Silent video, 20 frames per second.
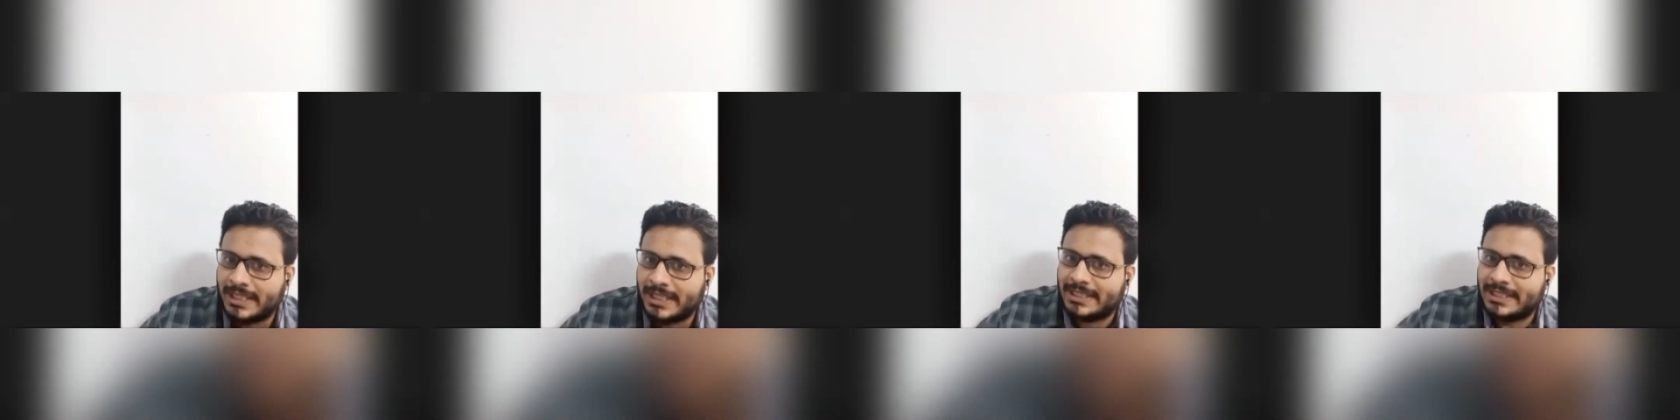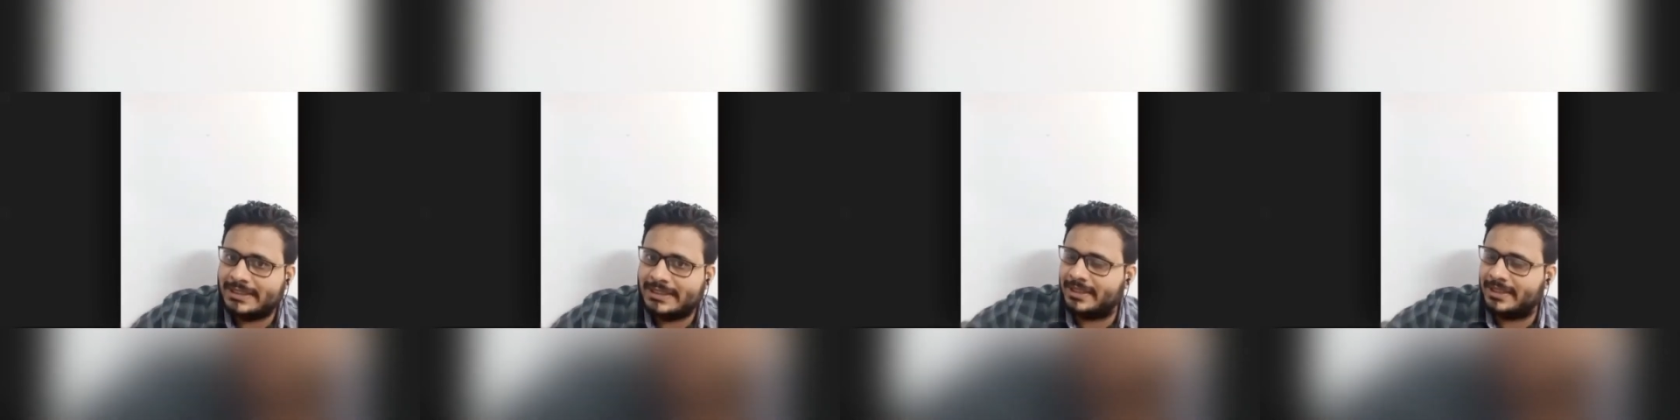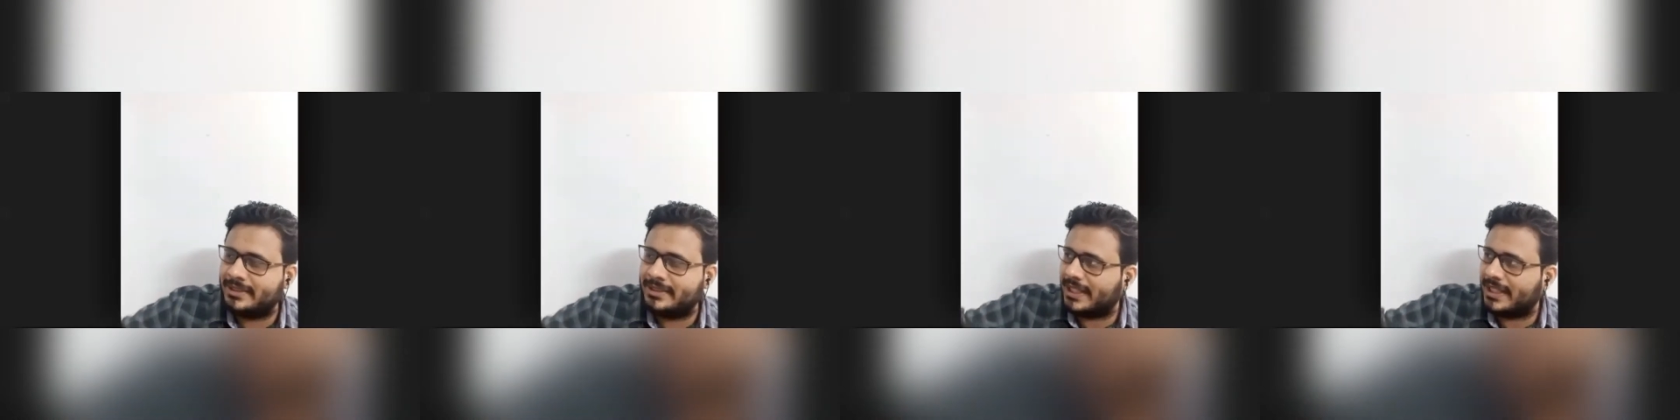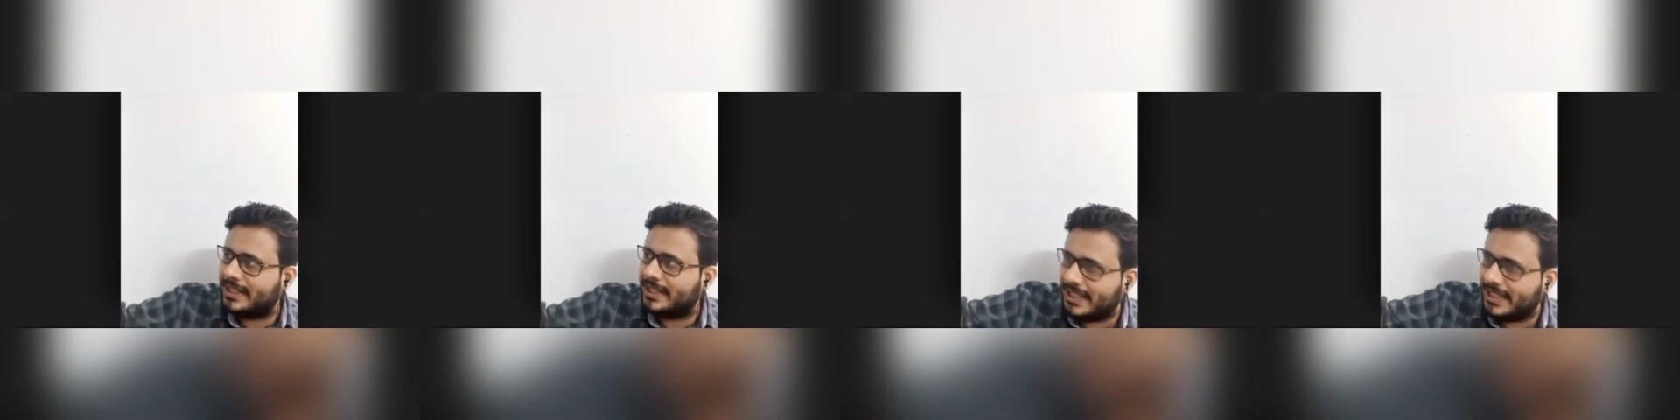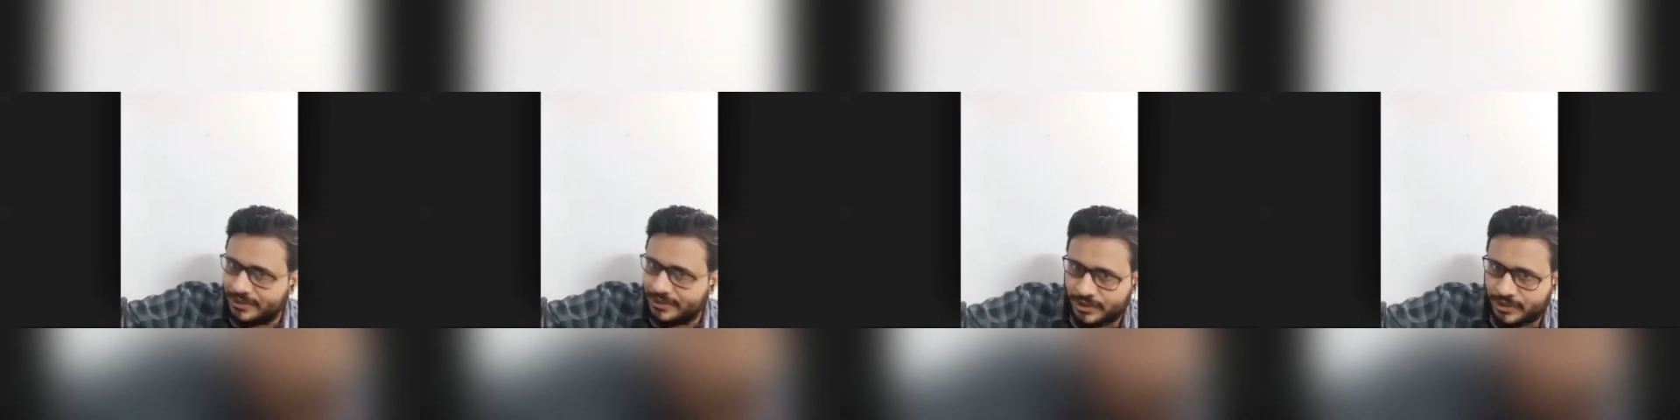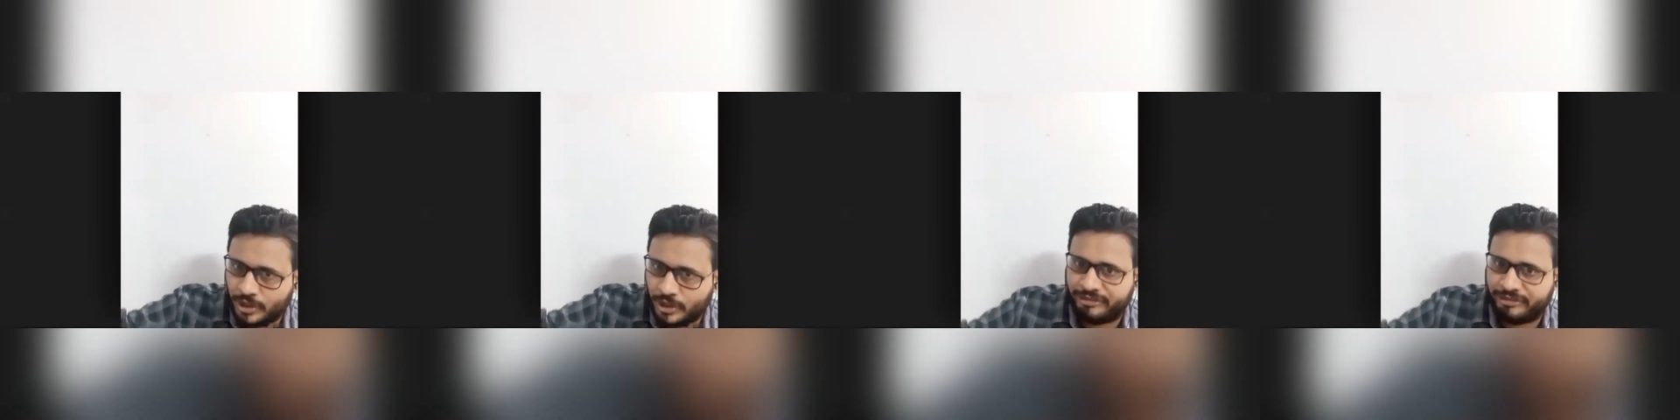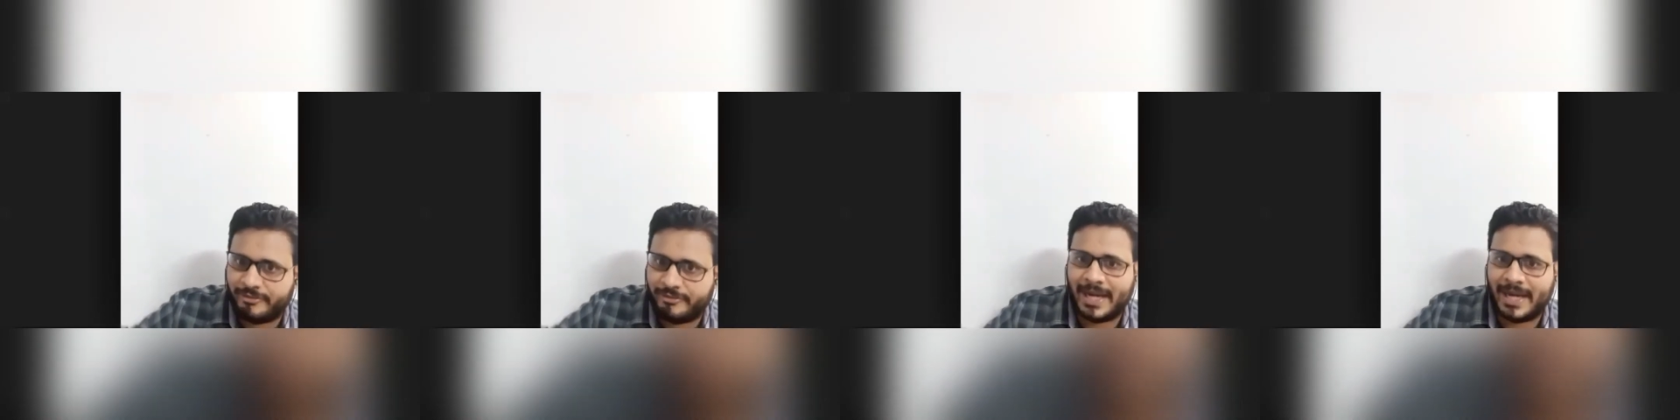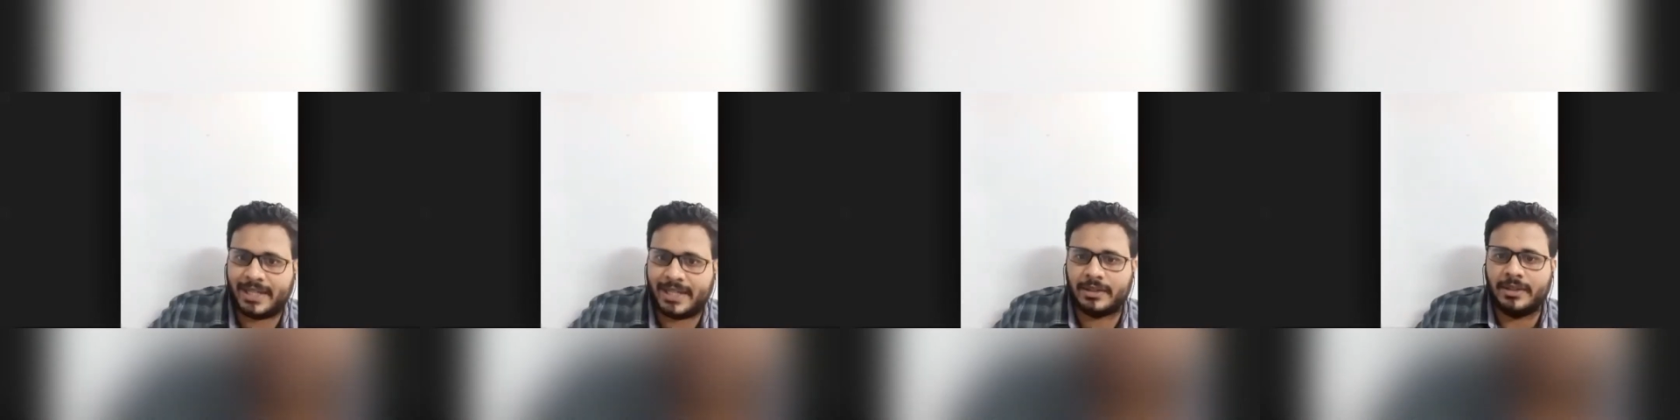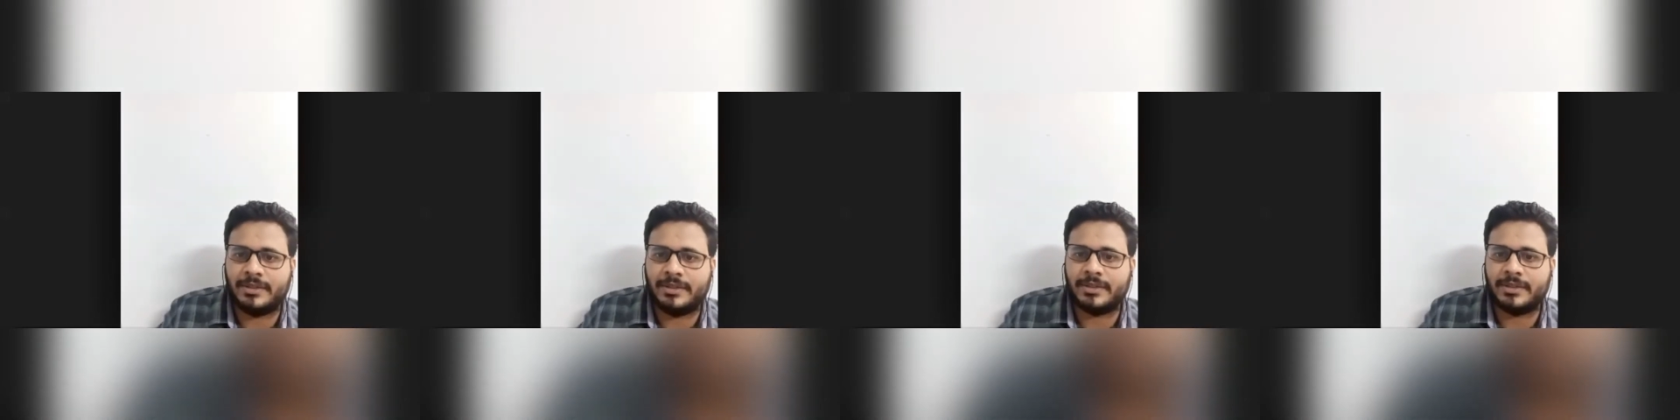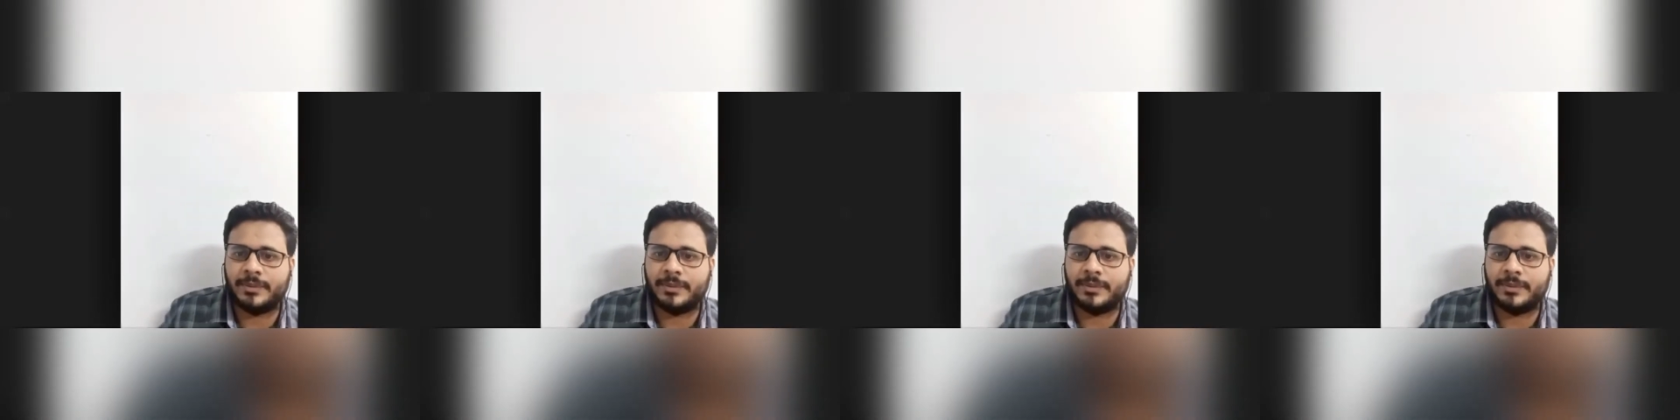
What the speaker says: this is a list of matters.